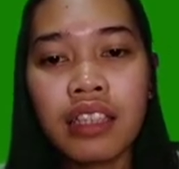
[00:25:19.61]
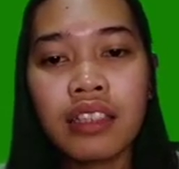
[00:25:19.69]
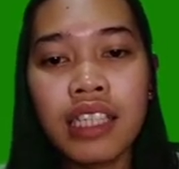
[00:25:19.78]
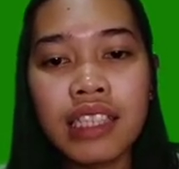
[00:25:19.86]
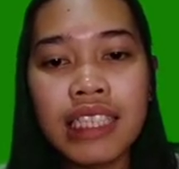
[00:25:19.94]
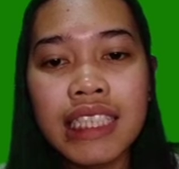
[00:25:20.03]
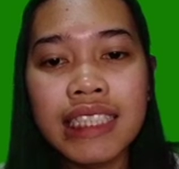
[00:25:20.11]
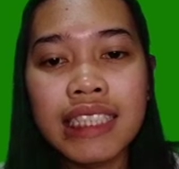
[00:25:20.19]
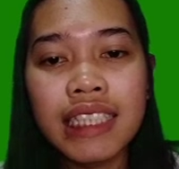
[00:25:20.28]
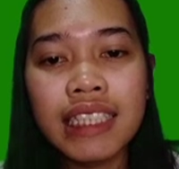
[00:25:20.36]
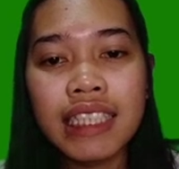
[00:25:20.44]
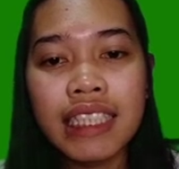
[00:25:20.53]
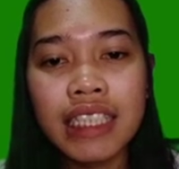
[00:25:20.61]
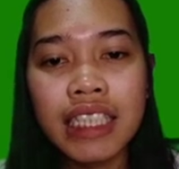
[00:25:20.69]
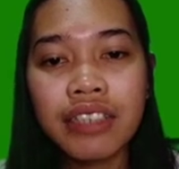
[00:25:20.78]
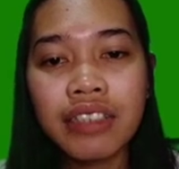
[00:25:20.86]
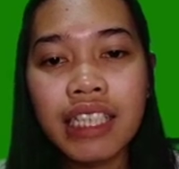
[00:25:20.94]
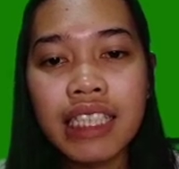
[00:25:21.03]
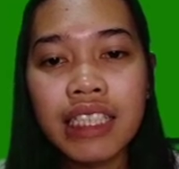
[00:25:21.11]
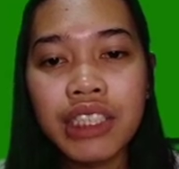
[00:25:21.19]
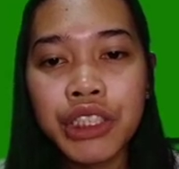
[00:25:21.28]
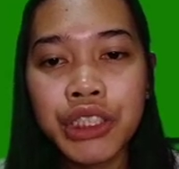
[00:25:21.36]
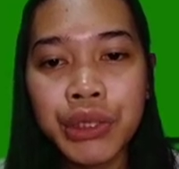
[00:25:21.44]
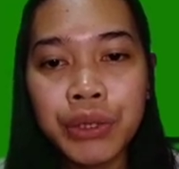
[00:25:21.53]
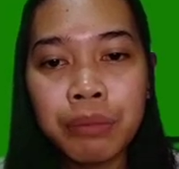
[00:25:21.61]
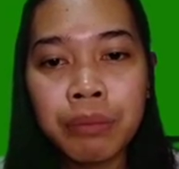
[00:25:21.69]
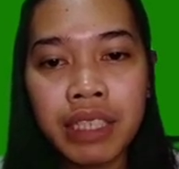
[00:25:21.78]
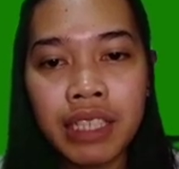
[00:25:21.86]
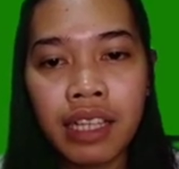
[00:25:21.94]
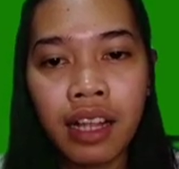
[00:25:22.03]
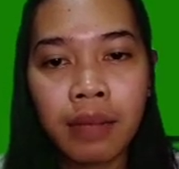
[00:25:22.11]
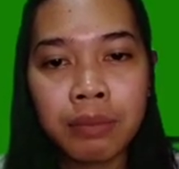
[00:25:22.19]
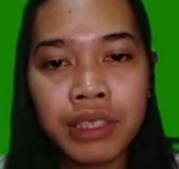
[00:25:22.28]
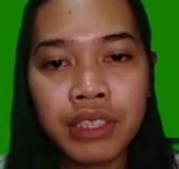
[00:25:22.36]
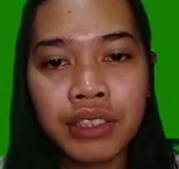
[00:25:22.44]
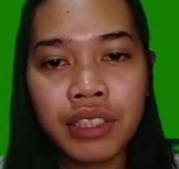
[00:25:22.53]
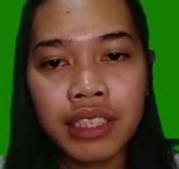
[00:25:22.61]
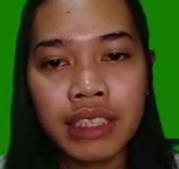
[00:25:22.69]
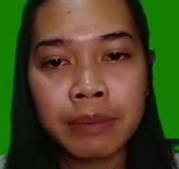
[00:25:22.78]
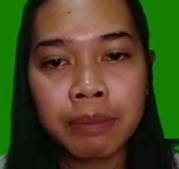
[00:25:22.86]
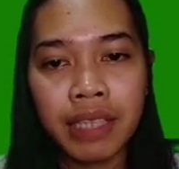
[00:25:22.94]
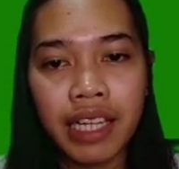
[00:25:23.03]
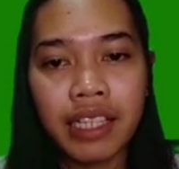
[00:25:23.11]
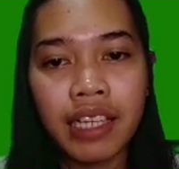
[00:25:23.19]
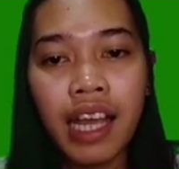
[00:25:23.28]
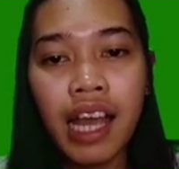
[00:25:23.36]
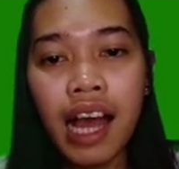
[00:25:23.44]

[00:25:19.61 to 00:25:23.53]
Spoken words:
that isn't literally true but helps to explain